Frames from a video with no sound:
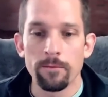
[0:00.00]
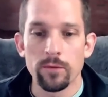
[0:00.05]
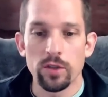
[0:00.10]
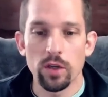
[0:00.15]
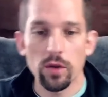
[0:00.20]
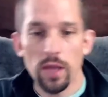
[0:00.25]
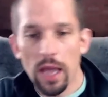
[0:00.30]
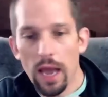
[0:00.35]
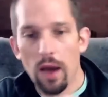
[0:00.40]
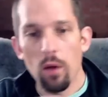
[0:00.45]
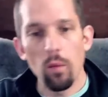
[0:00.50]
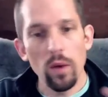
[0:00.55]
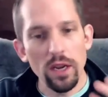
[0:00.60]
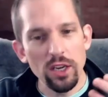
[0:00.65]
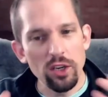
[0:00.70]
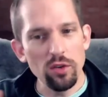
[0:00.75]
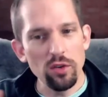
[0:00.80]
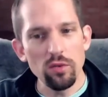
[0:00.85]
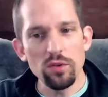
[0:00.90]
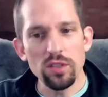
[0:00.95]
So yeah, we
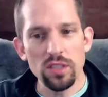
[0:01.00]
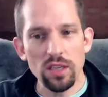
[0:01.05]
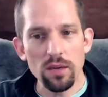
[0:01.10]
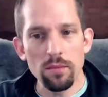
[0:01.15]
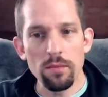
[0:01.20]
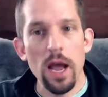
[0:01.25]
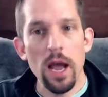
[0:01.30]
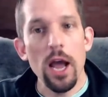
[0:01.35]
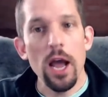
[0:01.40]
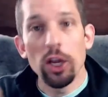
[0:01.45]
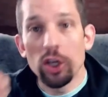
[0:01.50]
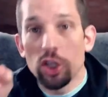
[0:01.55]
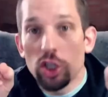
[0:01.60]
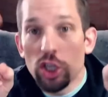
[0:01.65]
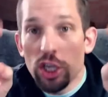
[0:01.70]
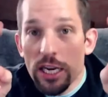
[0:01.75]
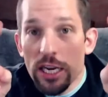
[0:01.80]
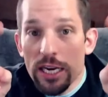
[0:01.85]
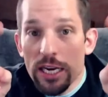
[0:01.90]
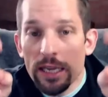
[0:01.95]
do some
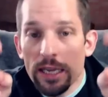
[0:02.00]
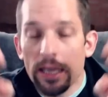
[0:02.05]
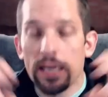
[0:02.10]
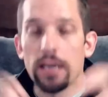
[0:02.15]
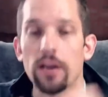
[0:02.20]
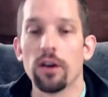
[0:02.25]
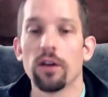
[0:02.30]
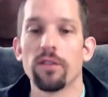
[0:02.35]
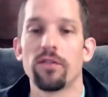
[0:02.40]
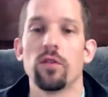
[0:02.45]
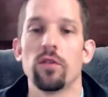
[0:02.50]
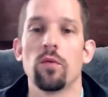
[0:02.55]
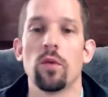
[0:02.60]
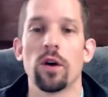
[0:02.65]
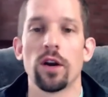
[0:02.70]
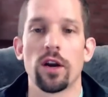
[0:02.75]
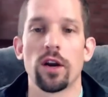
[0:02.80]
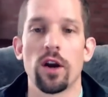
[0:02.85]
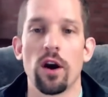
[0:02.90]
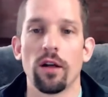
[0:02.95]
cheating here, if you
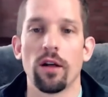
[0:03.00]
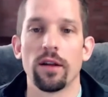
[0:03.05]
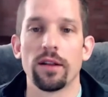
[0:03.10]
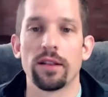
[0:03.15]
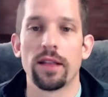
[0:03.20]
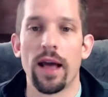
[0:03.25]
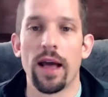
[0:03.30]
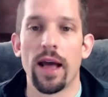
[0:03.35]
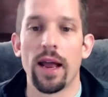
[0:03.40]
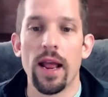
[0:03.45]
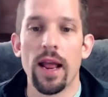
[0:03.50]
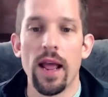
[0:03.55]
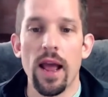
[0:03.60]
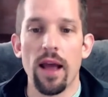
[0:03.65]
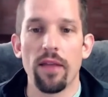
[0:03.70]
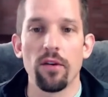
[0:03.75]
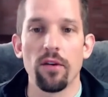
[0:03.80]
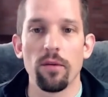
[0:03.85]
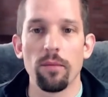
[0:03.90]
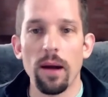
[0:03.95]
want to call it that.
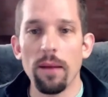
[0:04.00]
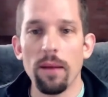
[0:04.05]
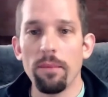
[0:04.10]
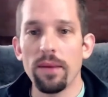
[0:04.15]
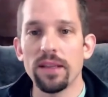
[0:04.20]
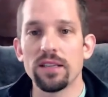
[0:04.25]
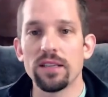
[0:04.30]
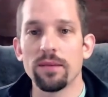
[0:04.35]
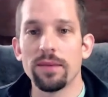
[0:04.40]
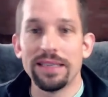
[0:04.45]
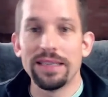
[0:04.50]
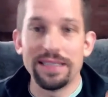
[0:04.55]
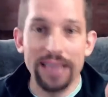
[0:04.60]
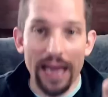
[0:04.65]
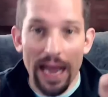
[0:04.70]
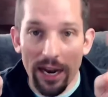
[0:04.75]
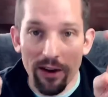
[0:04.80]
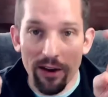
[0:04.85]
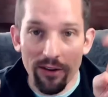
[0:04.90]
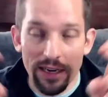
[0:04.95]
And there might be some
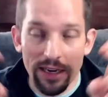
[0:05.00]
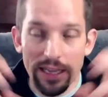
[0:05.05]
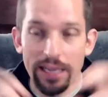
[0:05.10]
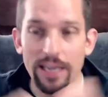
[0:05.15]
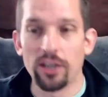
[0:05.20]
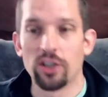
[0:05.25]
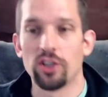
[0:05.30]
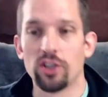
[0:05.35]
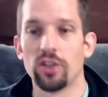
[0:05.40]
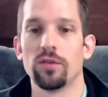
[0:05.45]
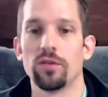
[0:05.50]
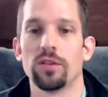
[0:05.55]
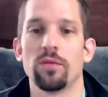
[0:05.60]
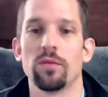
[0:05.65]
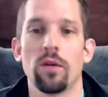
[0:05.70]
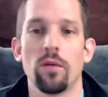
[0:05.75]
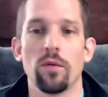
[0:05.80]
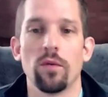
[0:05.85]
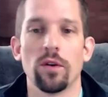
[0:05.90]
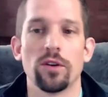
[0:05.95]
integrity issues in
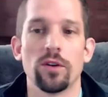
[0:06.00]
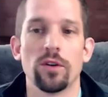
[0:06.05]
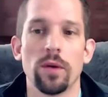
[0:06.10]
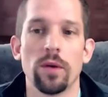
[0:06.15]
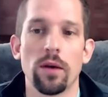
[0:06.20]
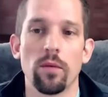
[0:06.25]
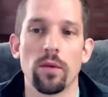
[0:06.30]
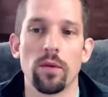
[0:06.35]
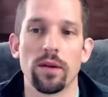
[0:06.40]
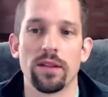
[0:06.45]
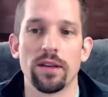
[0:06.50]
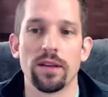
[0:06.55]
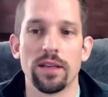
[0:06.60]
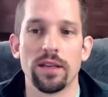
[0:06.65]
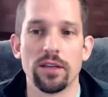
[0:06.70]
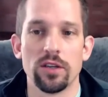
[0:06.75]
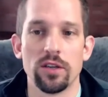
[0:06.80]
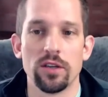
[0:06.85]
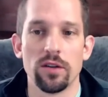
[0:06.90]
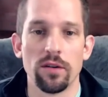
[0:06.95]
what we're doing with the
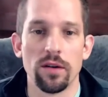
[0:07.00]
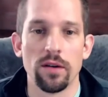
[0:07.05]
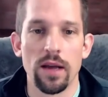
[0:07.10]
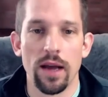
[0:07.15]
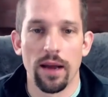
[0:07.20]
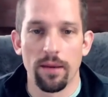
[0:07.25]
digital.